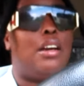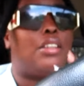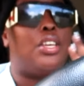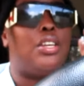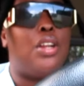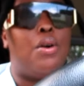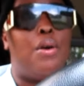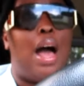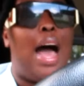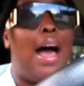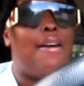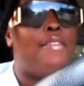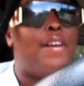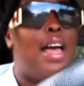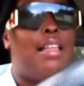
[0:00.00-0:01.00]
you know,
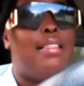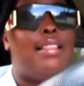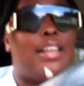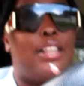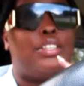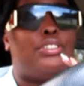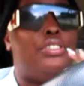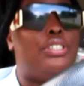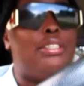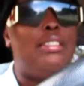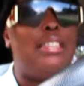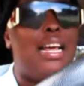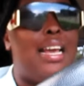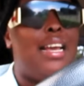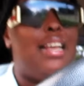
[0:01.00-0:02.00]
have like
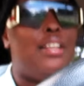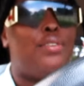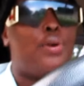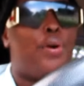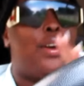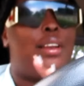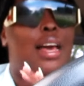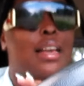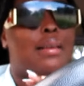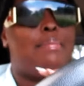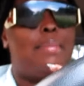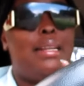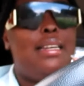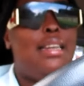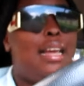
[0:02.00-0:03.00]
Tuesdays or like
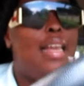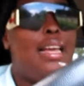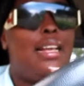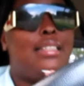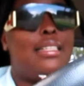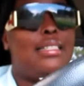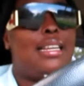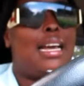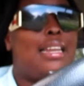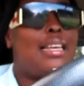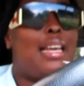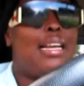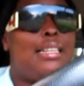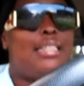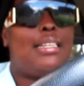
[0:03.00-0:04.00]
Mondays
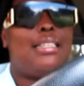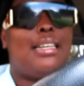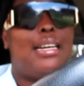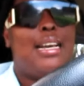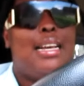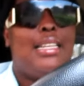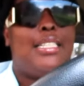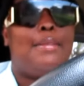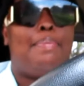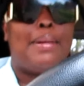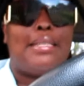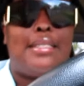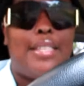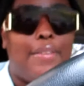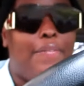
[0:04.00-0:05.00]
dedicated
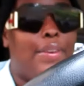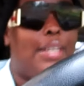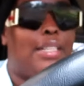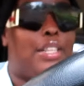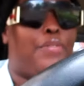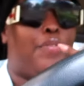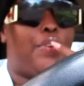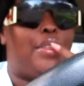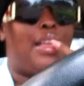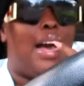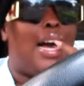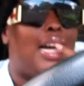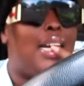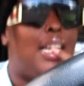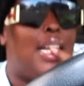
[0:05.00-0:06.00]
specifically for
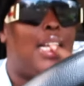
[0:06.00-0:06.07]
that.